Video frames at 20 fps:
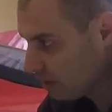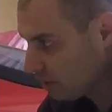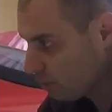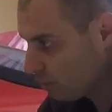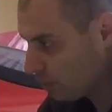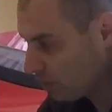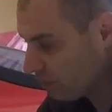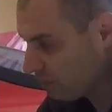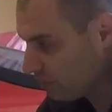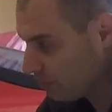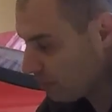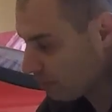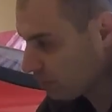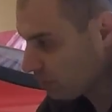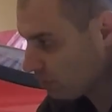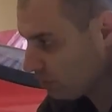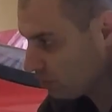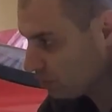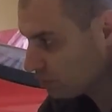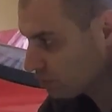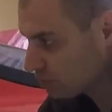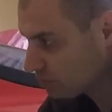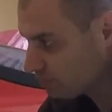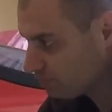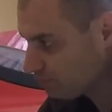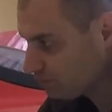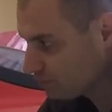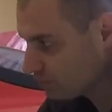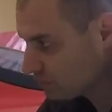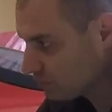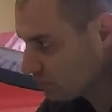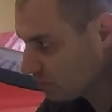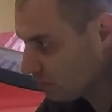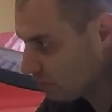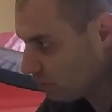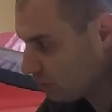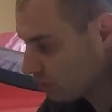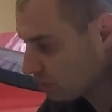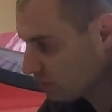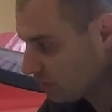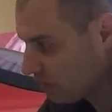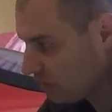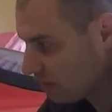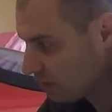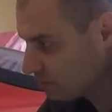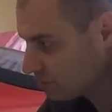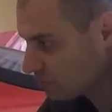one of them up close in a long time.